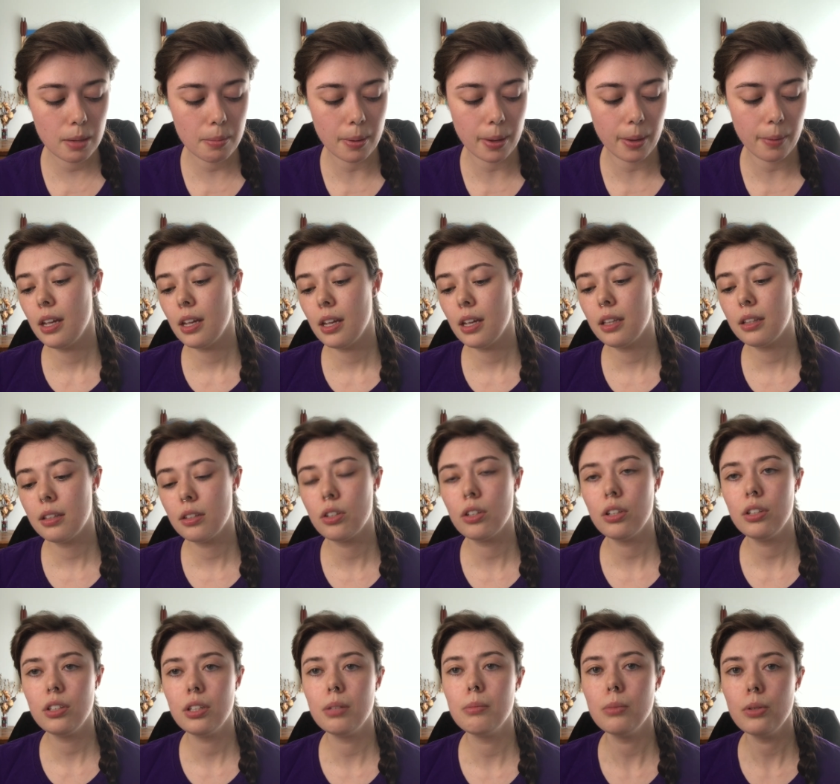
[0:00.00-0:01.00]
but it's
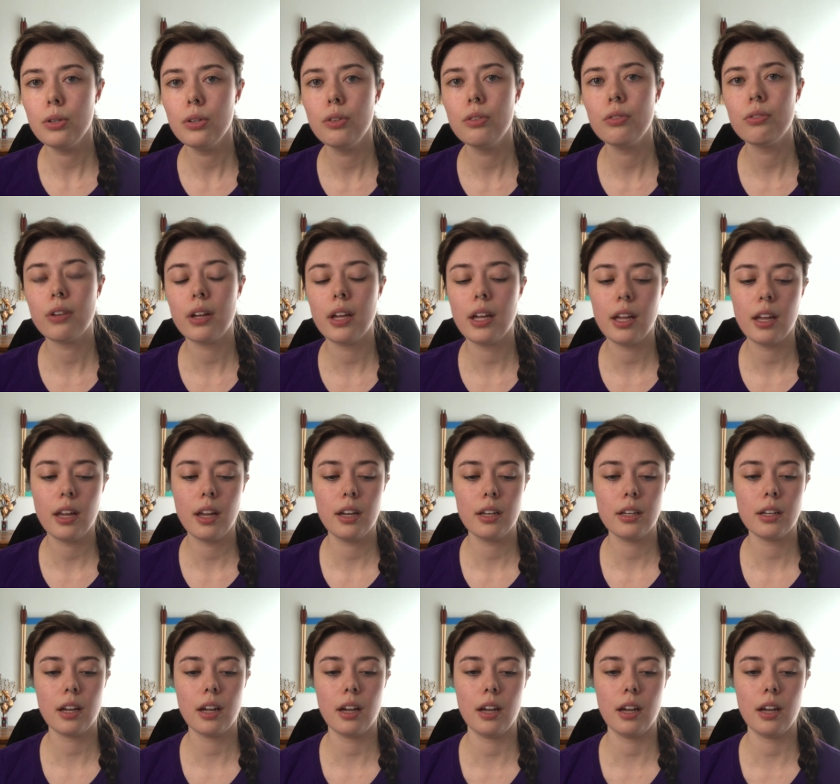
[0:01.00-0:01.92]
good to move. And